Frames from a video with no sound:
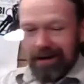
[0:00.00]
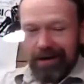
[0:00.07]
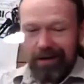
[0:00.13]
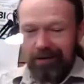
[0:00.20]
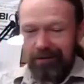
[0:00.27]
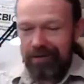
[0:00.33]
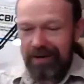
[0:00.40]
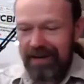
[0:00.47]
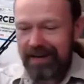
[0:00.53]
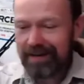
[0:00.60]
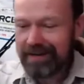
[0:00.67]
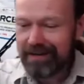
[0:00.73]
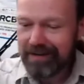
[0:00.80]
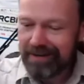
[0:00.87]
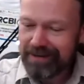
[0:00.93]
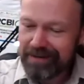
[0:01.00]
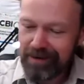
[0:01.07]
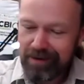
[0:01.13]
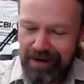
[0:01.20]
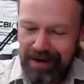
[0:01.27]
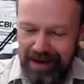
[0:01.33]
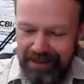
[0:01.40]
All right. So
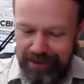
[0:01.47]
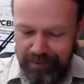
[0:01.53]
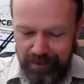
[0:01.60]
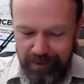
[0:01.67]
our next